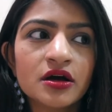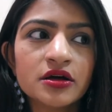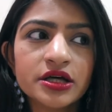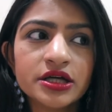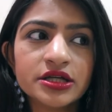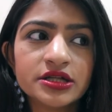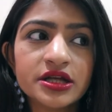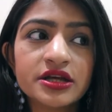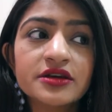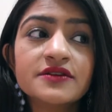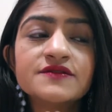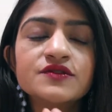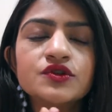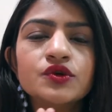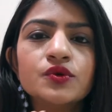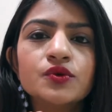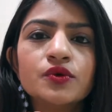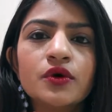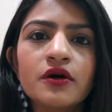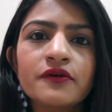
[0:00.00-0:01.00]
it gives
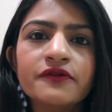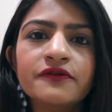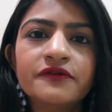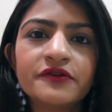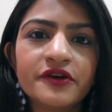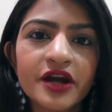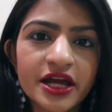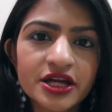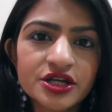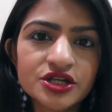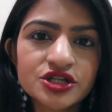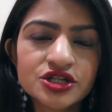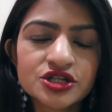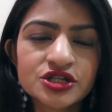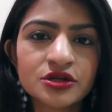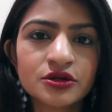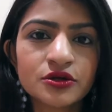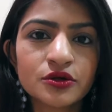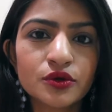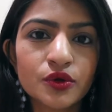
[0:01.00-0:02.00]
you a
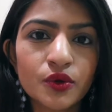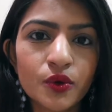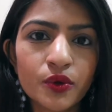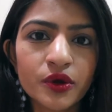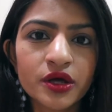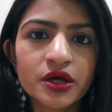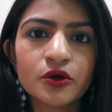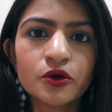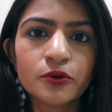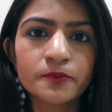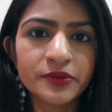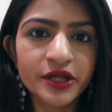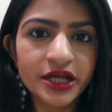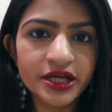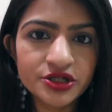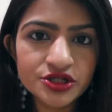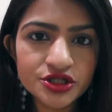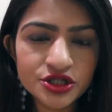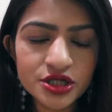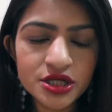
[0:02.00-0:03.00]
fresh, glowing
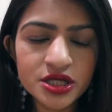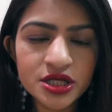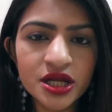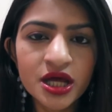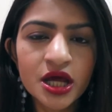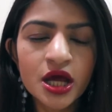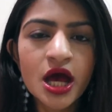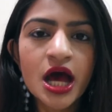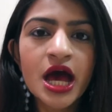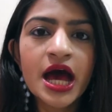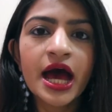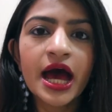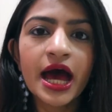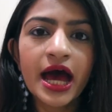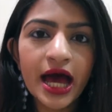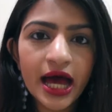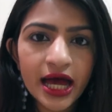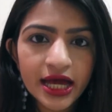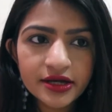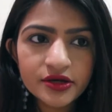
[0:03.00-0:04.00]
complexion.
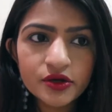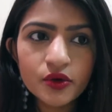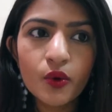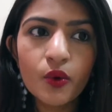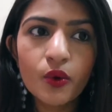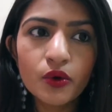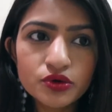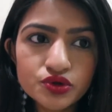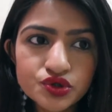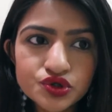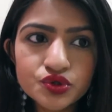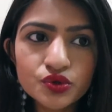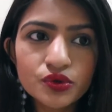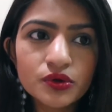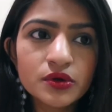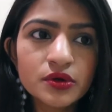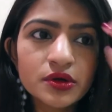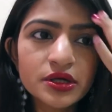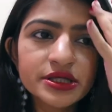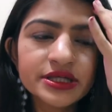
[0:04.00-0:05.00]
And
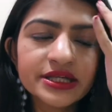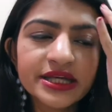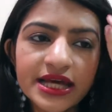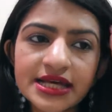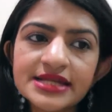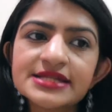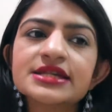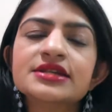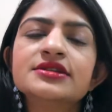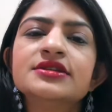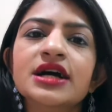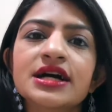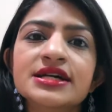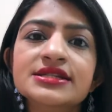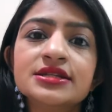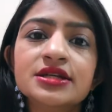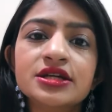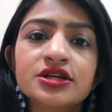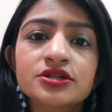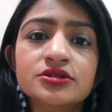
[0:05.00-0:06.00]
also, yes, it
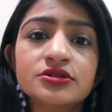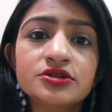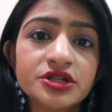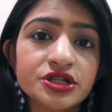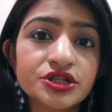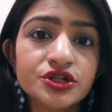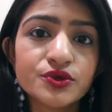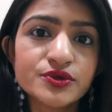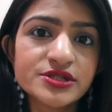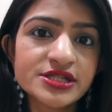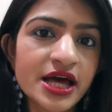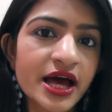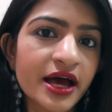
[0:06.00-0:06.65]
does reduce